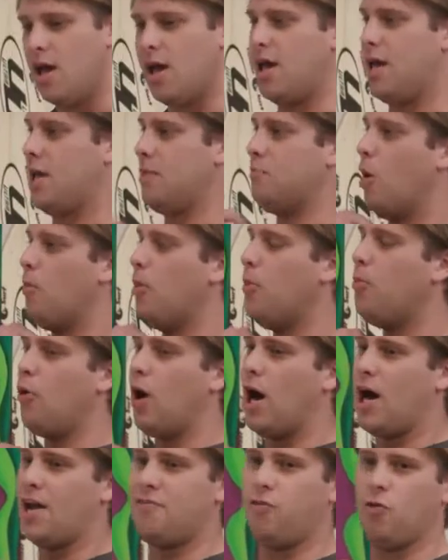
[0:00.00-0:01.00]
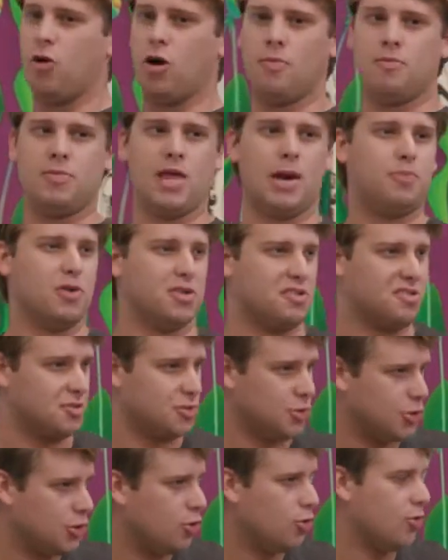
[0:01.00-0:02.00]
a mobile platform that puts
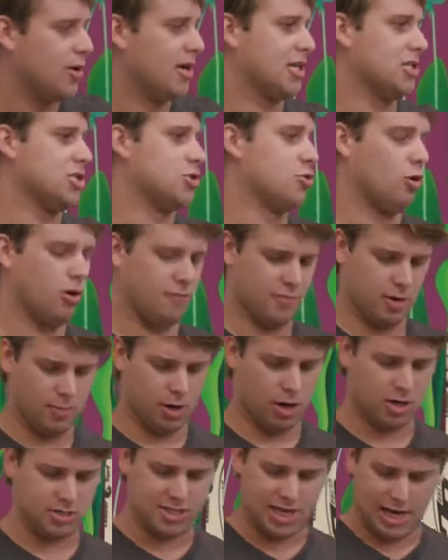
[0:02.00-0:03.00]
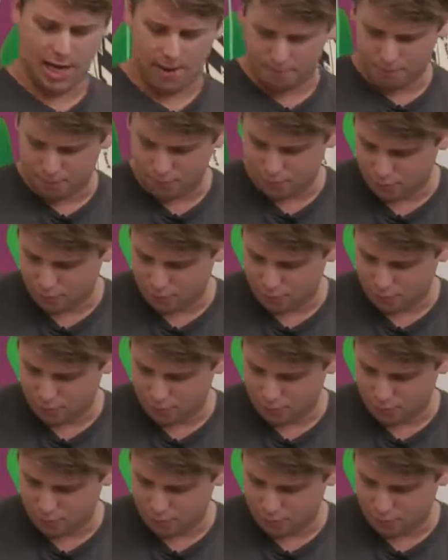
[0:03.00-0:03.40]
you in control of your bar tab.